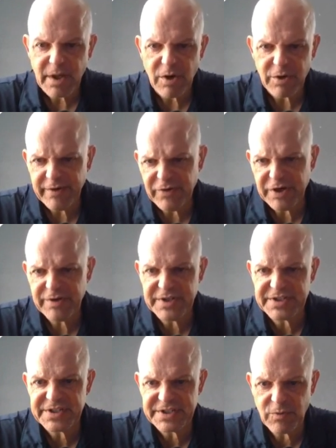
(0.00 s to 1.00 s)
Okay, over here,
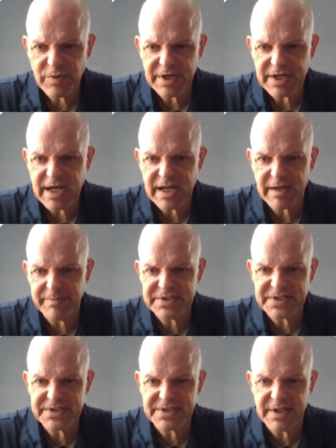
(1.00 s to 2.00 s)
this is the win column.
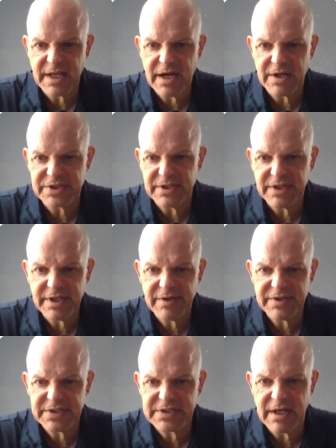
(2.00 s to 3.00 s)
This is the loss. Look at
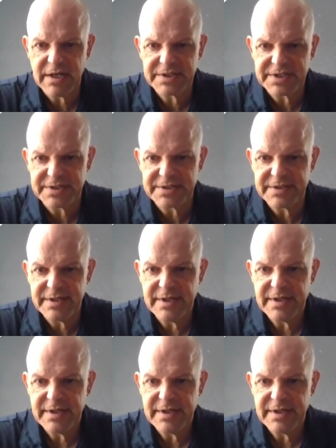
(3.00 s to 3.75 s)
all these losses.